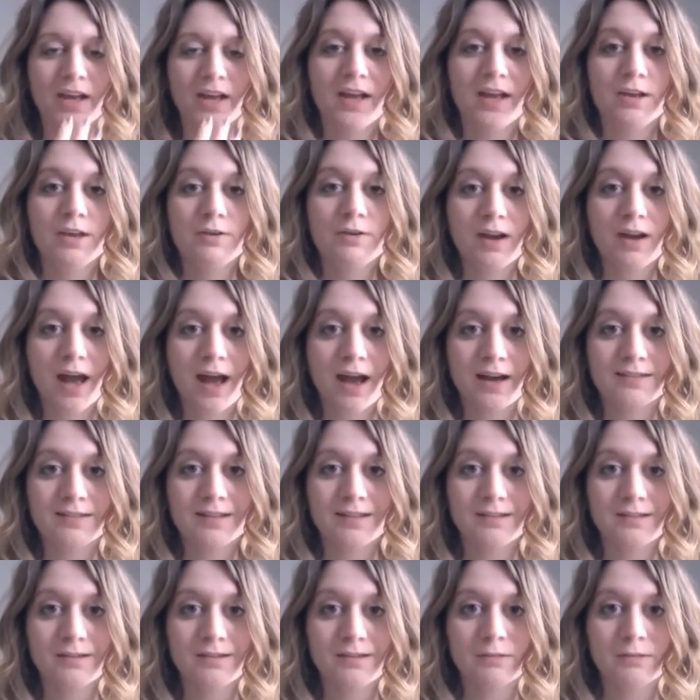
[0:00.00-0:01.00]
You can
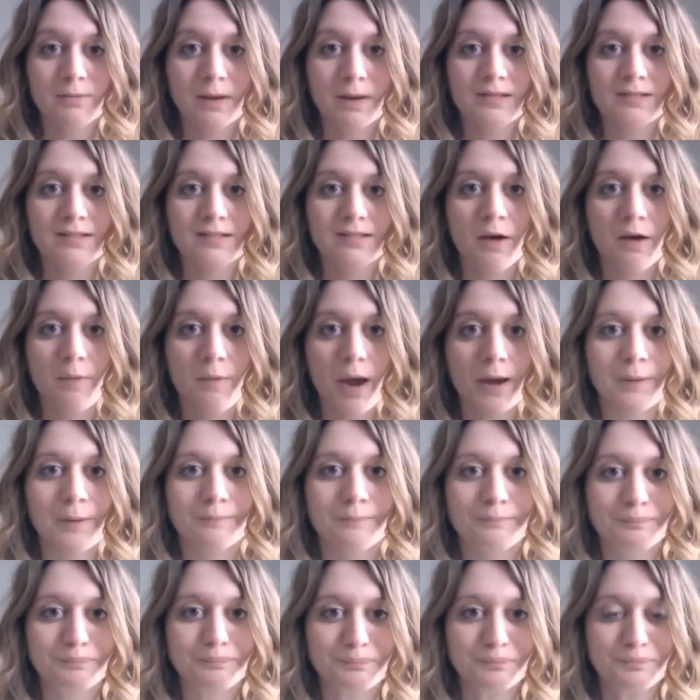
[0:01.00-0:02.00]
access your space that
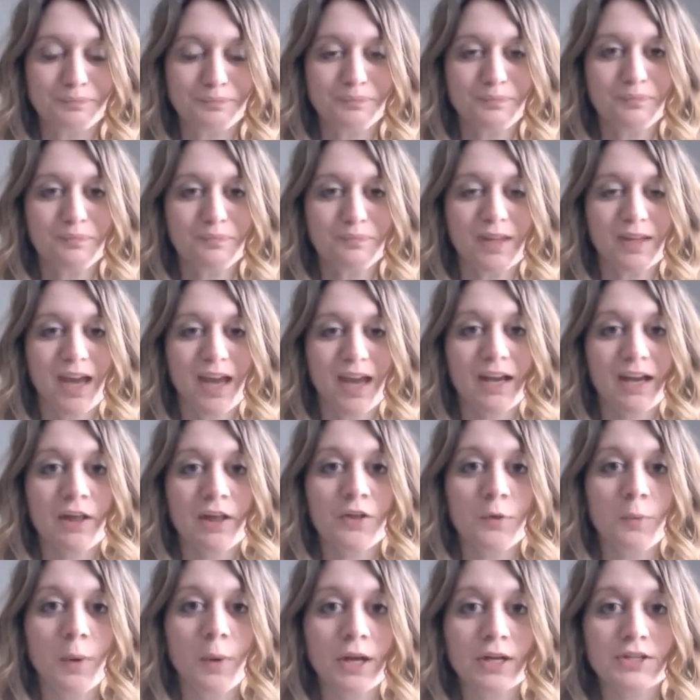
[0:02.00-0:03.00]
way.
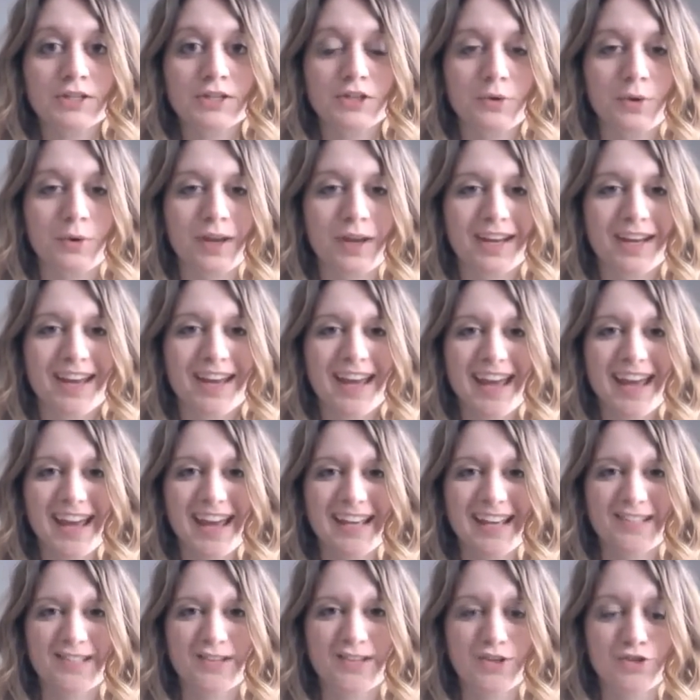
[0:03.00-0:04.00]
Another way to do it
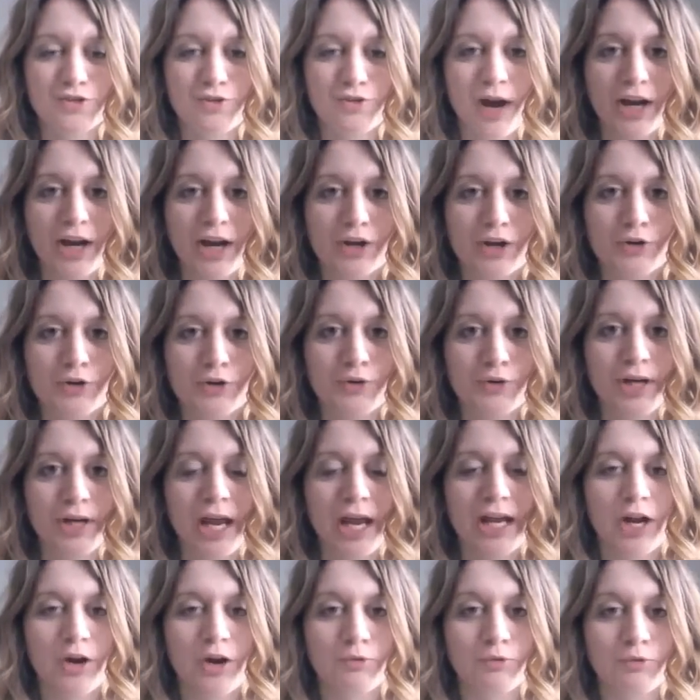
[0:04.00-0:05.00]
is to try to create a